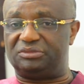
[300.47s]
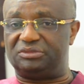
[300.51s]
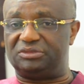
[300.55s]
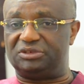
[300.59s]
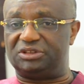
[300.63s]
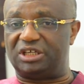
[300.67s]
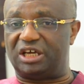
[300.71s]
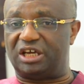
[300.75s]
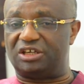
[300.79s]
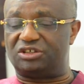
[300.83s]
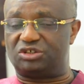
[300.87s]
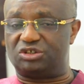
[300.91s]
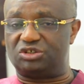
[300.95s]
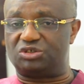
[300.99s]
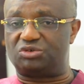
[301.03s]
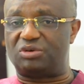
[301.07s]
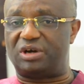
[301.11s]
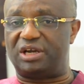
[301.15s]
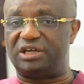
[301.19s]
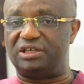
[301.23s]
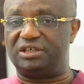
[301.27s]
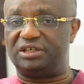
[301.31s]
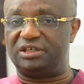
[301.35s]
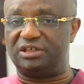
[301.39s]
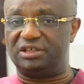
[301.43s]
there's
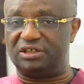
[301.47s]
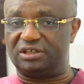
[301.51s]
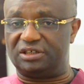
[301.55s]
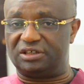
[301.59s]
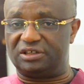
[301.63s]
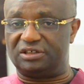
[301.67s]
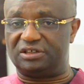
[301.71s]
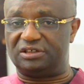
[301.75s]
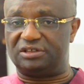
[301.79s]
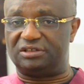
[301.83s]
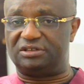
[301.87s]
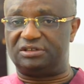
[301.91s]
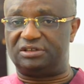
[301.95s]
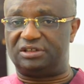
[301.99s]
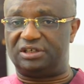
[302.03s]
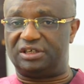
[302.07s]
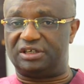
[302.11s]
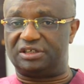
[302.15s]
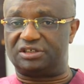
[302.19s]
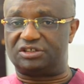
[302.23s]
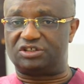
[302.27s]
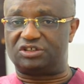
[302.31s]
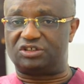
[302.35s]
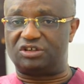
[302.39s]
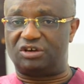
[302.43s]
usually
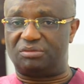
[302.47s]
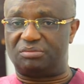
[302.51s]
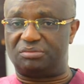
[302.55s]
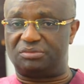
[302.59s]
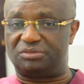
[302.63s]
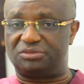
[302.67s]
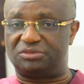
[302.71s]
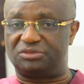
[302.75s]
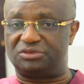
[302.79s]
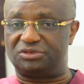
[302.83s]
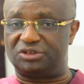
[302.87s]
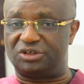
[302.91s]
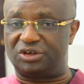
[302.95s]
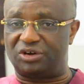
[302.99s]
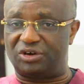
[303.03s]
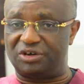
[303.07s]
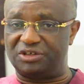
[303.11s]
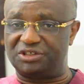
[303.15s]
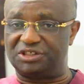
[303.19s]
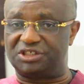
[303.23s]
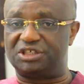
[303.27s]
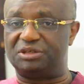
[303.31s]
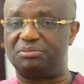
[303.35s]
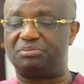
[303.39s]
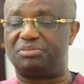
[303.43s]
some noisy